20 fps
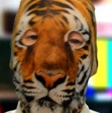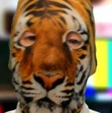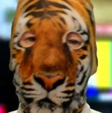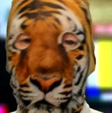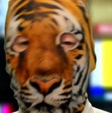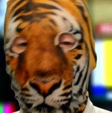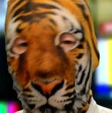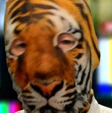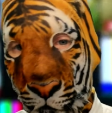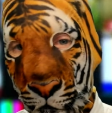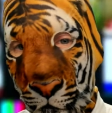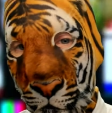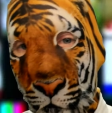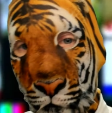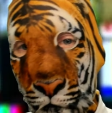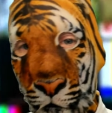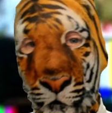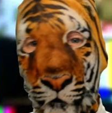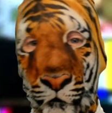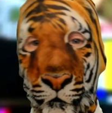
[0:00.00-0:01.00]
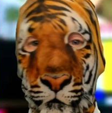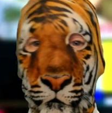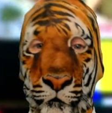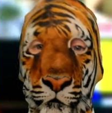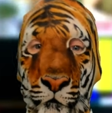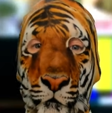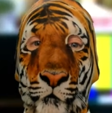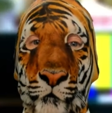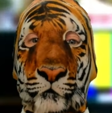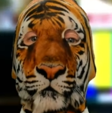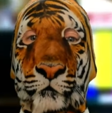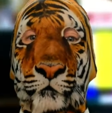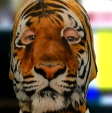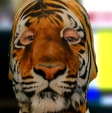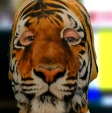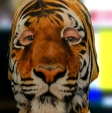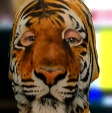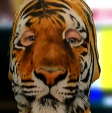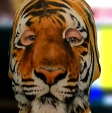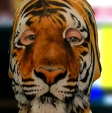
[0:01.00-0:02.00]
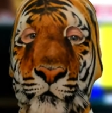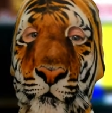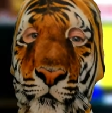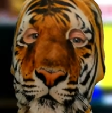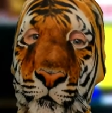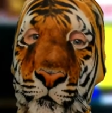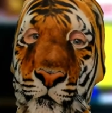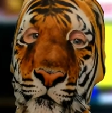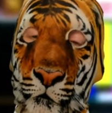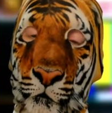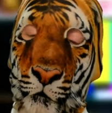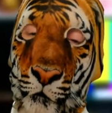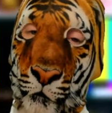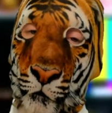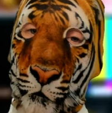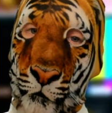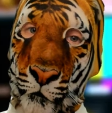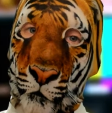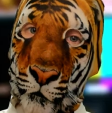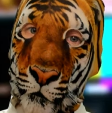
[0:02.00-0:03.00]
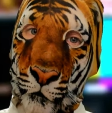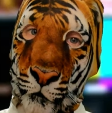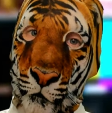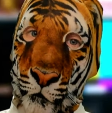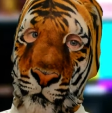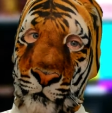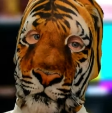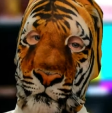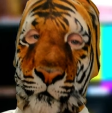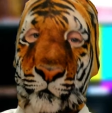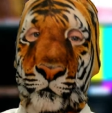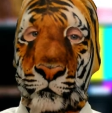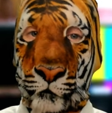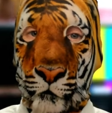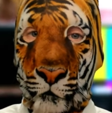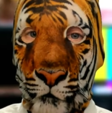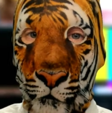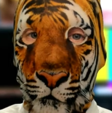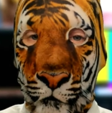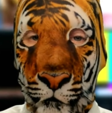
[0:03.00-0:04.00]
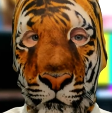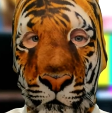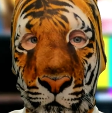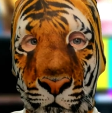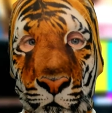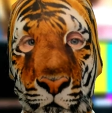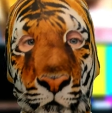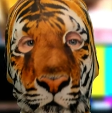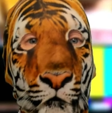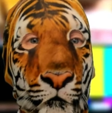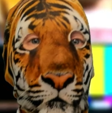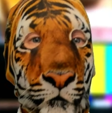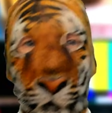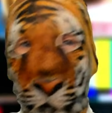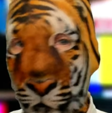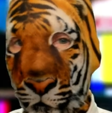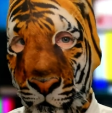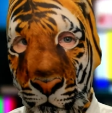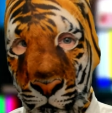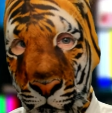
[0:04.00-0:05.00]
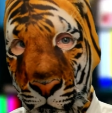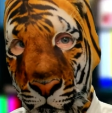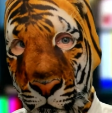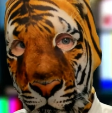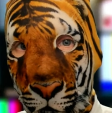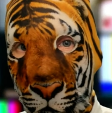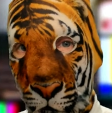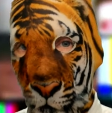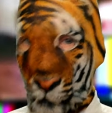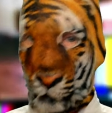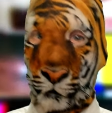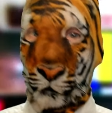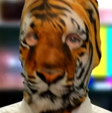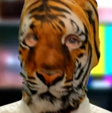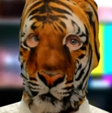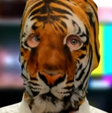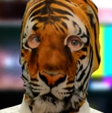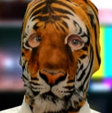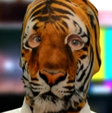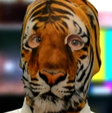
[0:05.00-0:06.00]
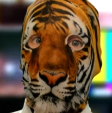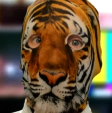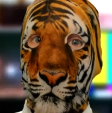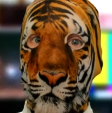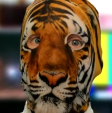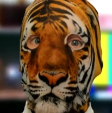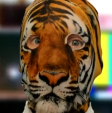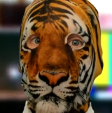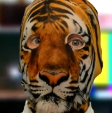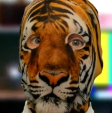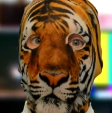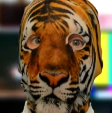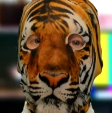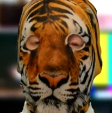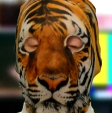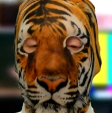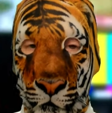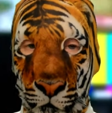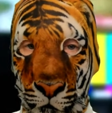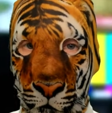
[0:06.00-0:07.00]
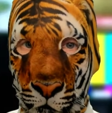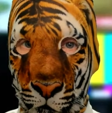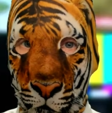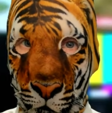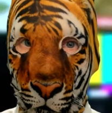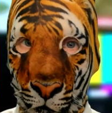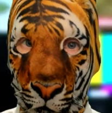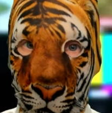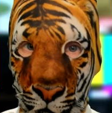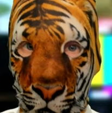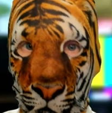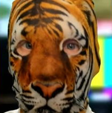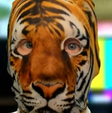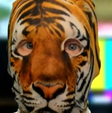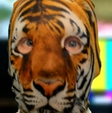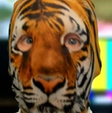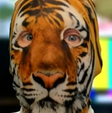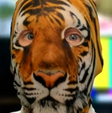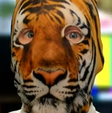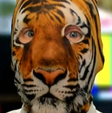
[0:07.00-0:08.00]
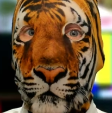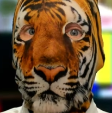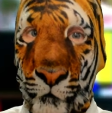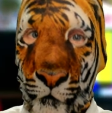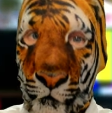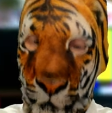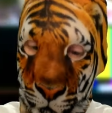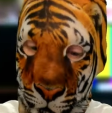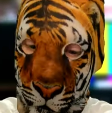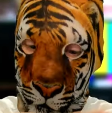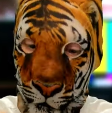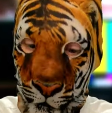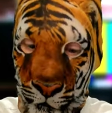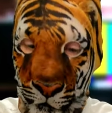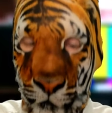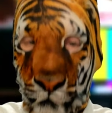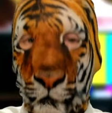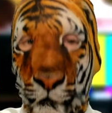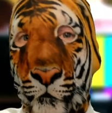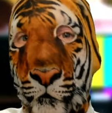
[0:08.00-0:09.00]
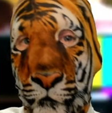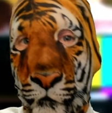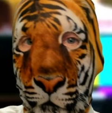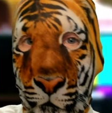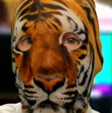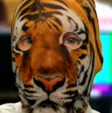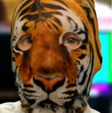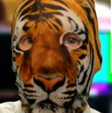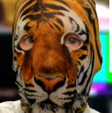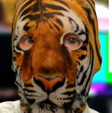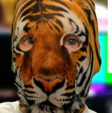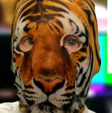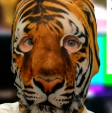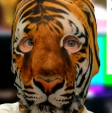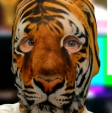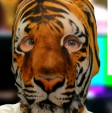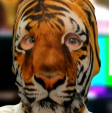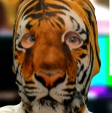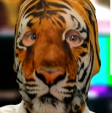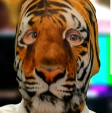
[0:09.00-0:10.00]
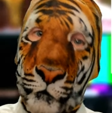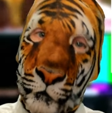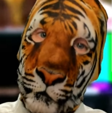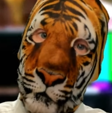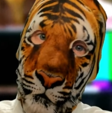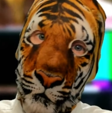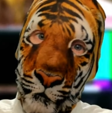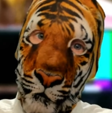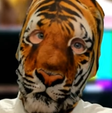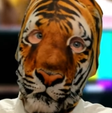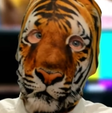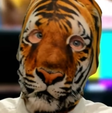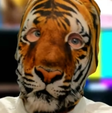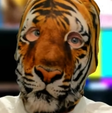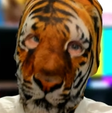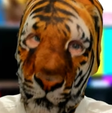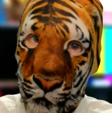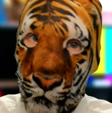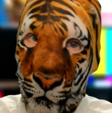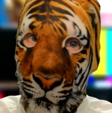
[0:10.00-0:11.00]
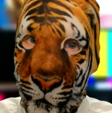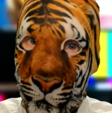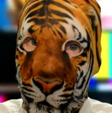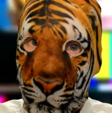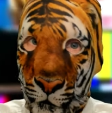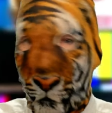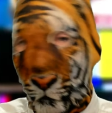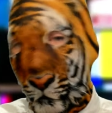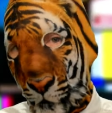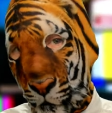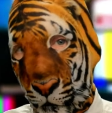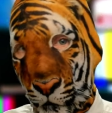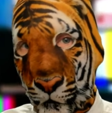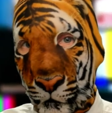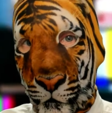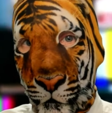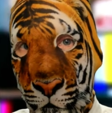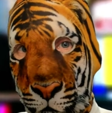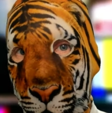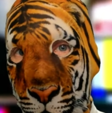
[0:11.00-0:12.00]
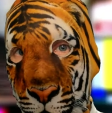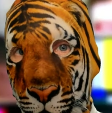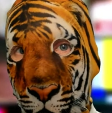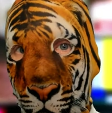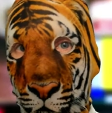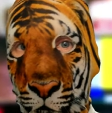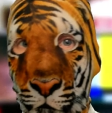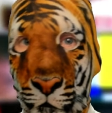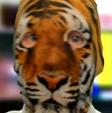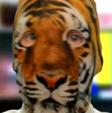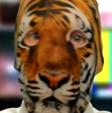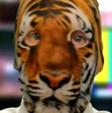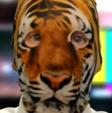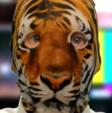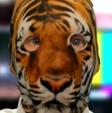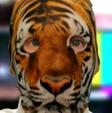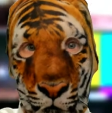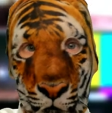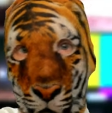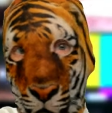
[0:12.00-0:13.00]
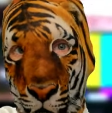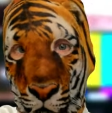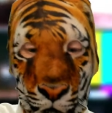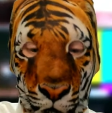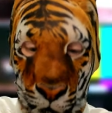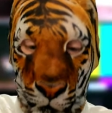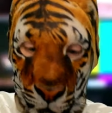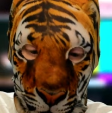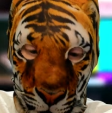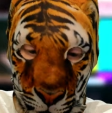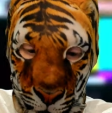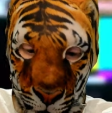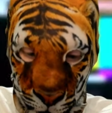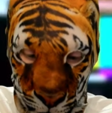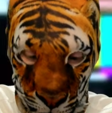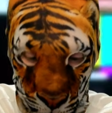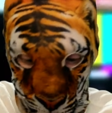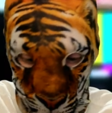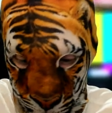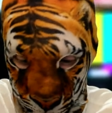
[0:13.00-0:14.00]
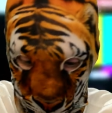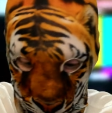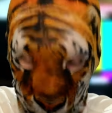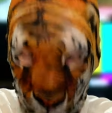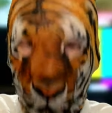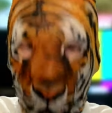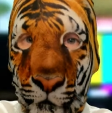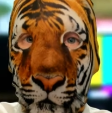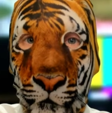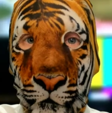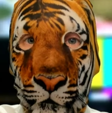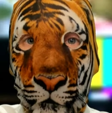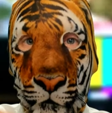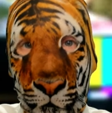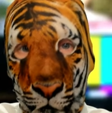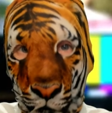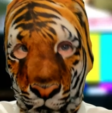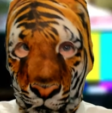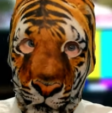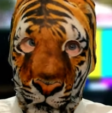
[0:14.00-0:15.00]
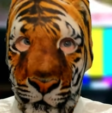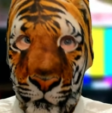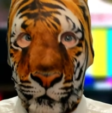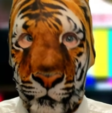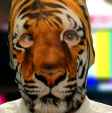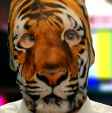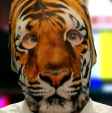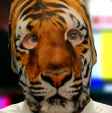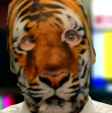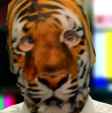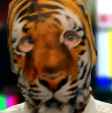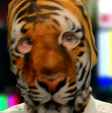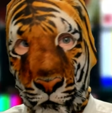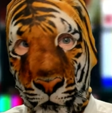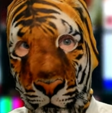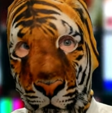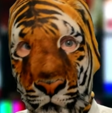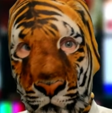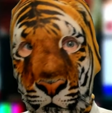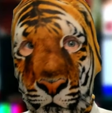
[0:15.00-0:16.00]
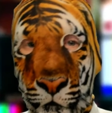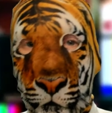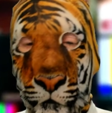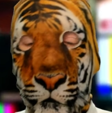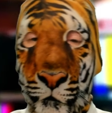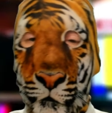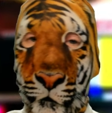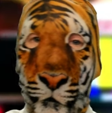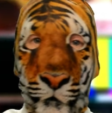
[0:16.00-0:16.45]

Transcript: As well, they believe it's a targeted attack. Iran has come out and said that we let Israel know that we were driving. We even had a label on top of the car stating that there's Iranian officials in here, so drones, you know, as they're looking, they can read it and say, don't bomb this.